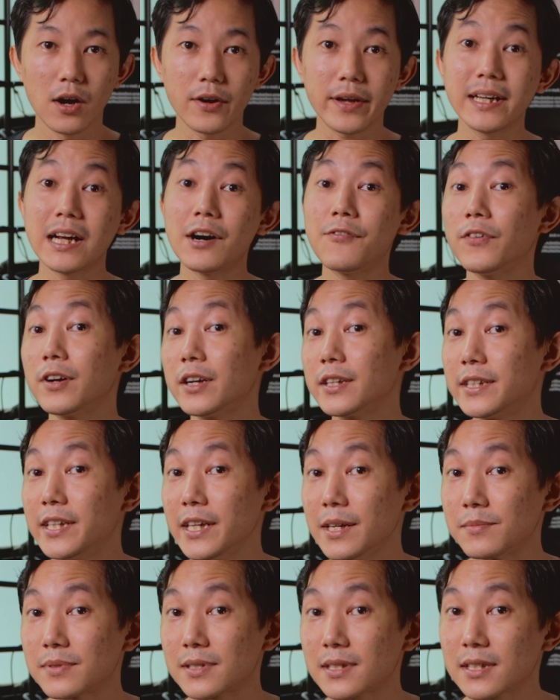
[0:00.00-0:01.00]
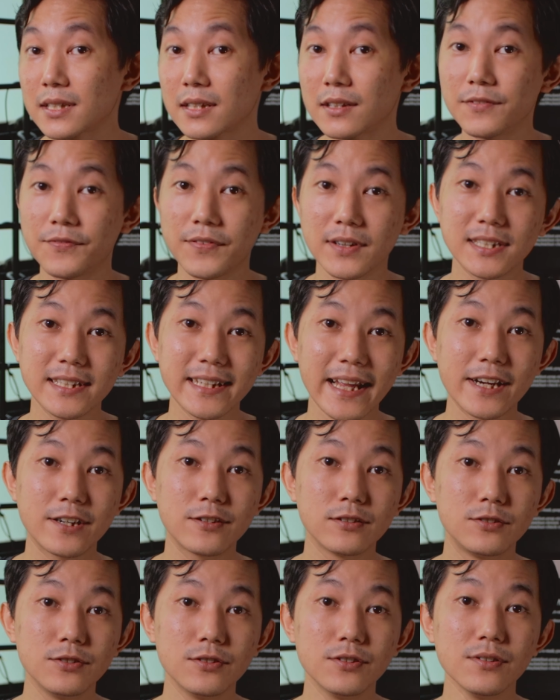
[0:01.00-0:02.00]
Okay, now for the tips. The first thing that you
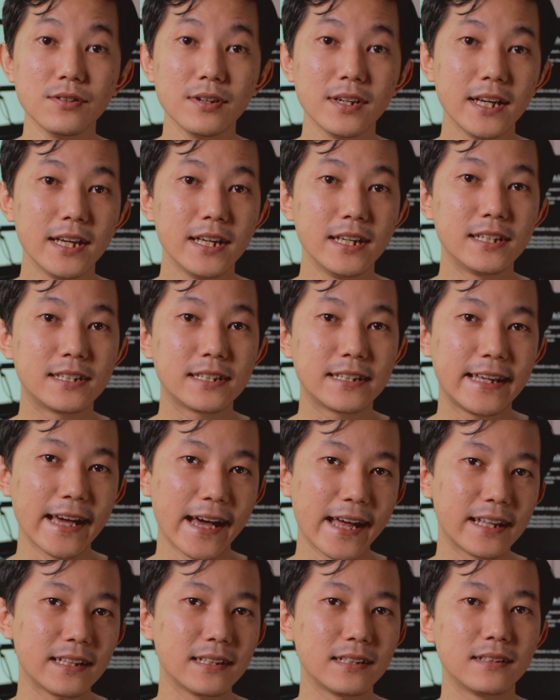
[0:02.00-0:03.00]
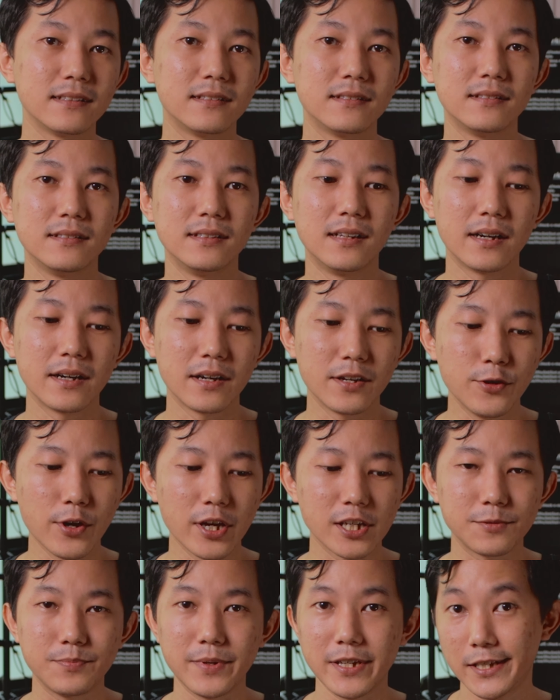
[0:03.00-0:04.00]
should do is get the
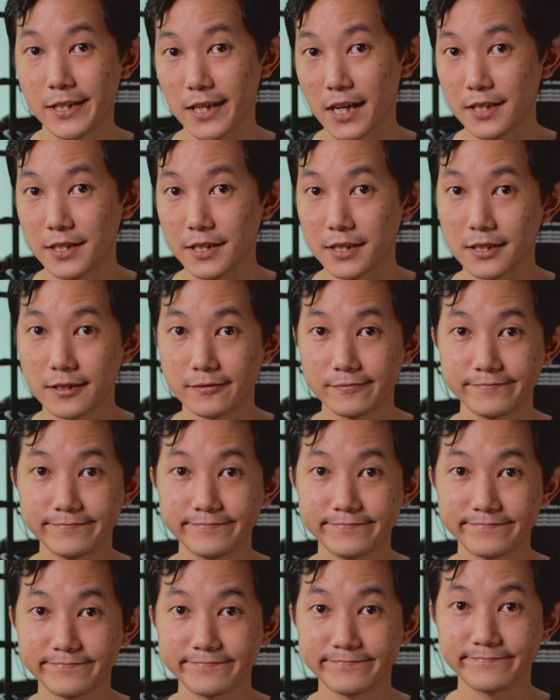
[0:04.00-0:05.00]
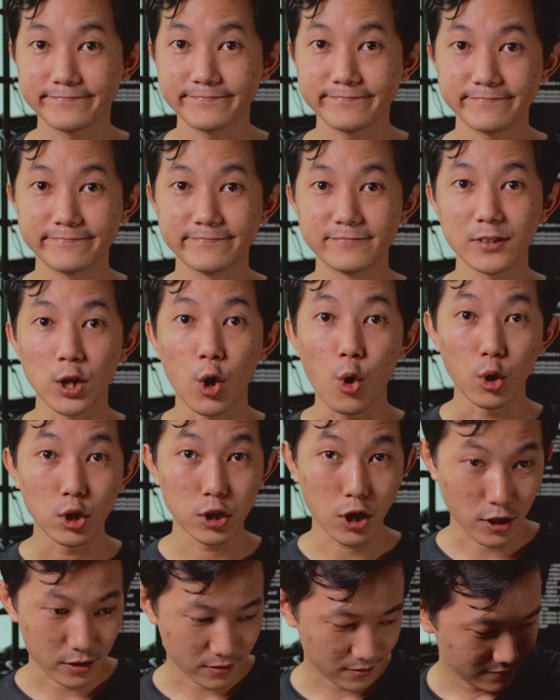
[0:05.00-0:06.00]
USB charger.
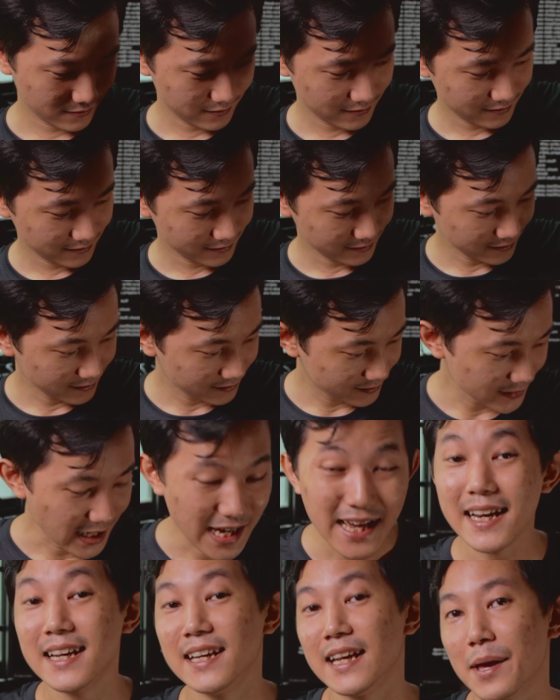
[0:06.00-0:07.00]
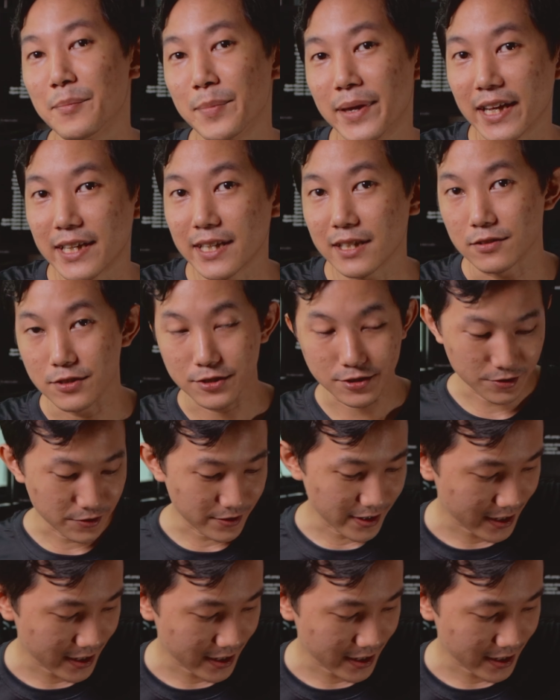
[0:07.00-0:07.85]
Hold on. Let me get that to show you